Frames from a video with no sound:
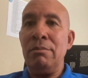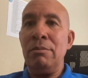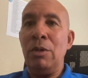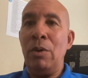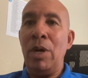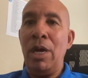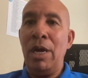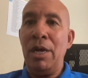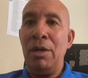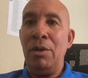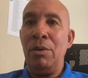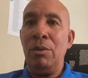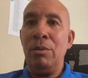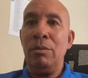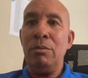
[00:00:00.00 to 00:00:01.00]

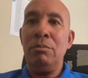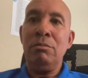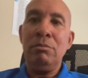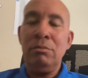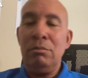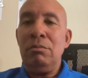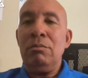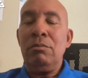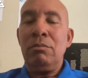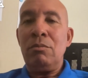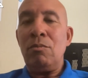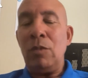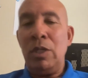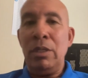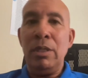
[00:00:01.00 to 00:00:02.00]
Ohio,
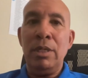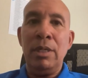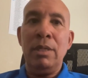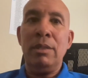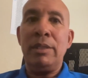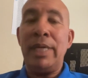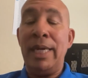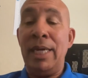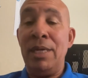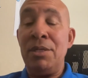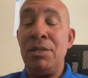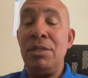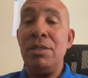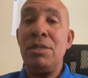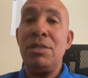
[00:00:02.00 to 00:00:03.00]

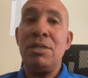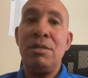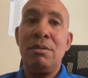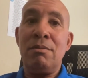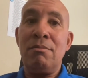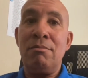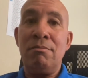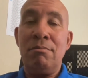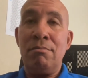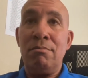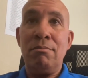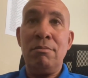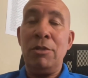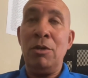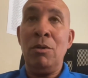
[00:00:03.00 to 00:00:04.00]
Kansas,
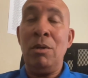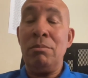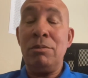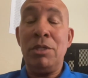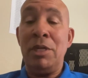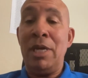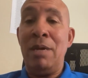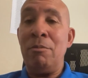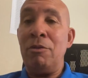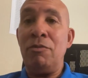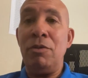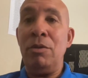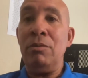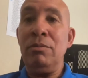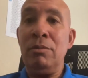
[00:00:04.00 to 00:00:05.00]
up to name a
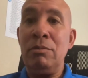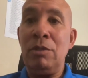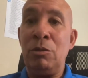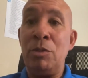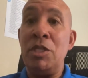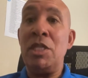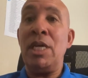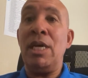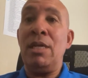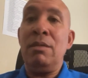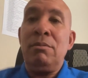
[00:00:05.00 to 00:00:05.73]
few, Louisiana.